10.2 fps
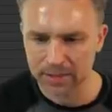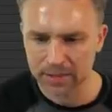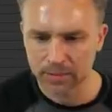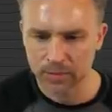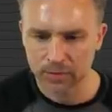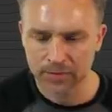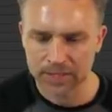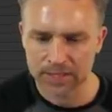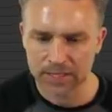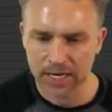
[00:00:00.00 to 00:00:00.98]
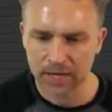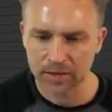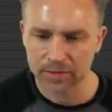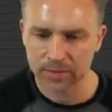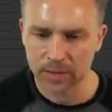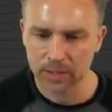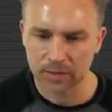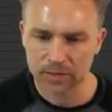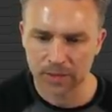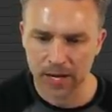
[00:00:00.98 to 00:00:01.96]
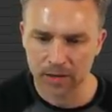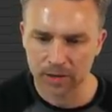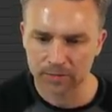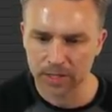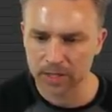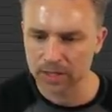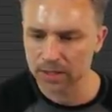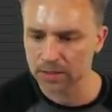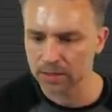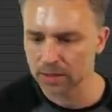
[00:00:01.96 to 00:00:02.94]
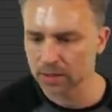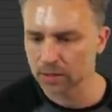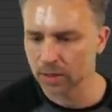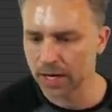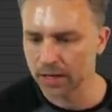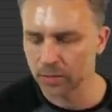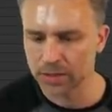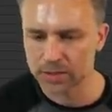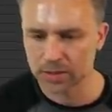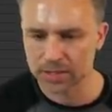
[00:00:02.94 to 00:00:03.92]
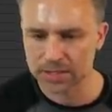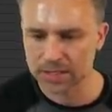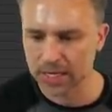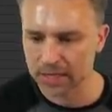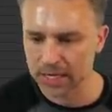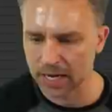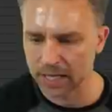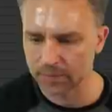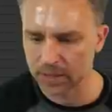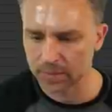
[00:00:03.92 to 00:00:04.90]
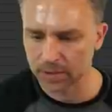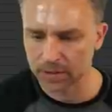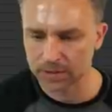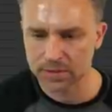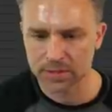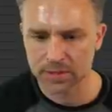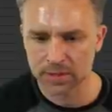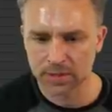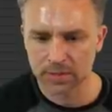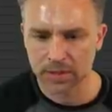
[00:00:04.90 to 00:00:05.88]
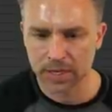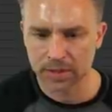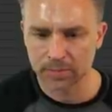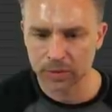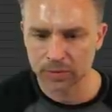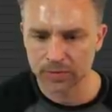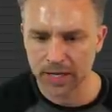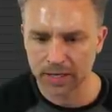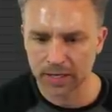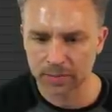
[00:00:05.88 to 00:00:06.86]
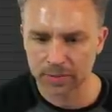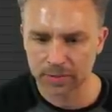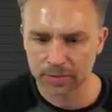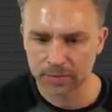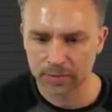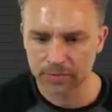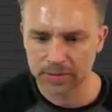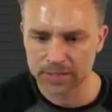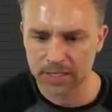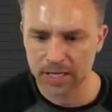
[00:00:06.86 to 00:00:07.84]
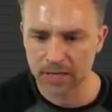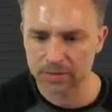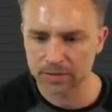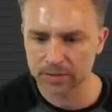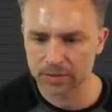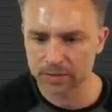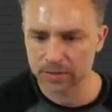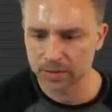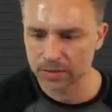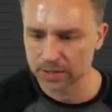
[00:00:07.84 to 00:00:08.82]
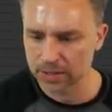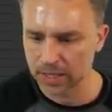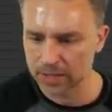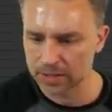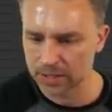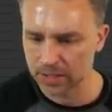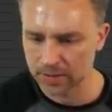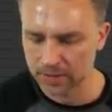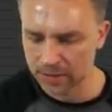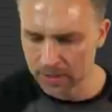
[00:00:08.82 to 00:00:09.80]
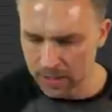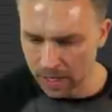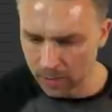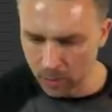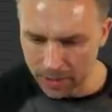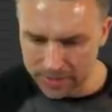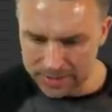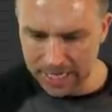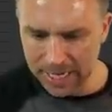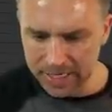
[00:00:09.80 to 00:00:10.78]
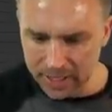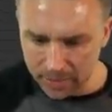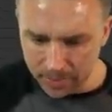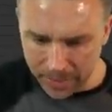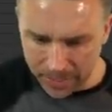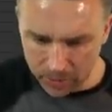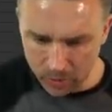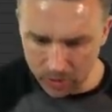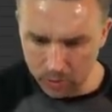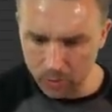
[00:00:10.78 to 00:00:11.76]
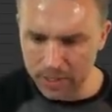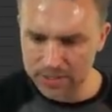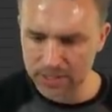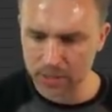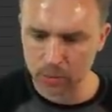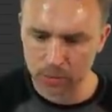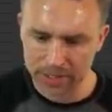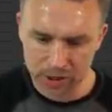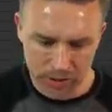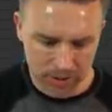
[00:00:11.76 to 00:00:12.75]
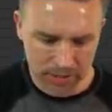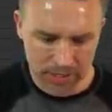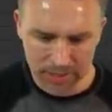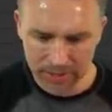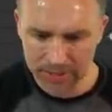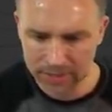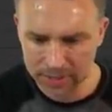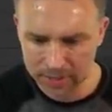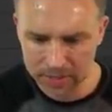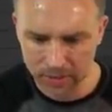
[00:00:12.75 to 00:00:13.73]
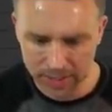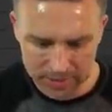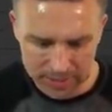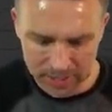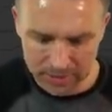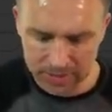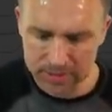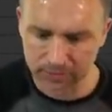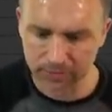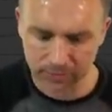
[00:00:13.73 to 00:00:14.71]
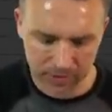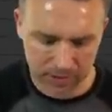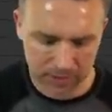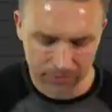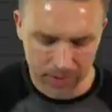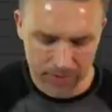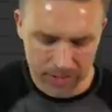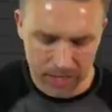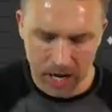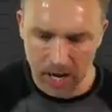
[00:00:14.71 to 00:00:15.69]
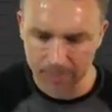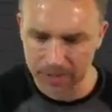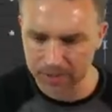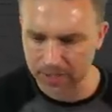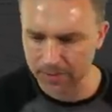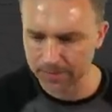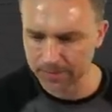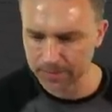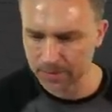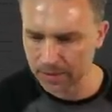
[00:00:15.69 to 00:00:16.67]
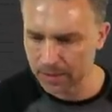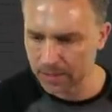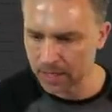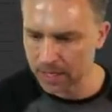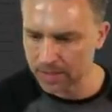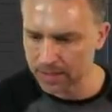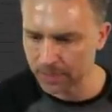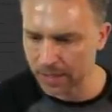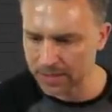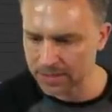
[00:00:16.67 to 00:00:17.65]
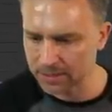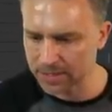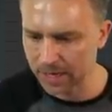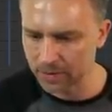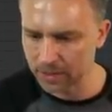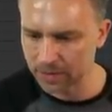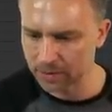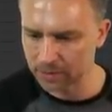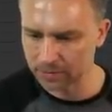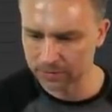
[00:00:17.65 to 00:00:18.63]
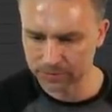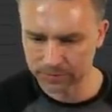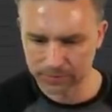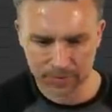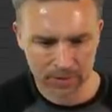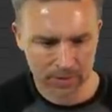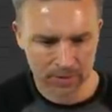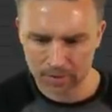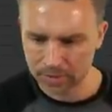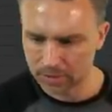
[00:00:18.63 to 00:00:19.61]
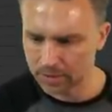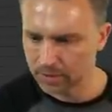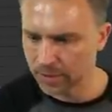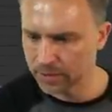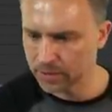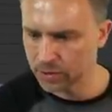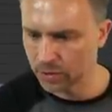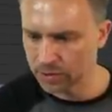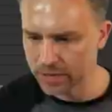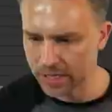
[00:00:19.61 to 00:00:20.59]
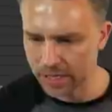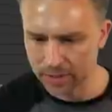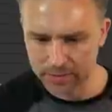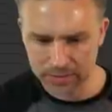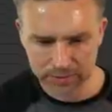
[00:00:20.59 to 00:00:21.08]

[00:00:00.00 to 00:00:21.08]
Move this down. Maybe it goes back over here, right? And we can start to see that line being built, right? Move that up, move this down. You get the idea. I want it to end up back where it was originally, so I could take these keyframes, copy them, and then paste them down here. All right, scroll down.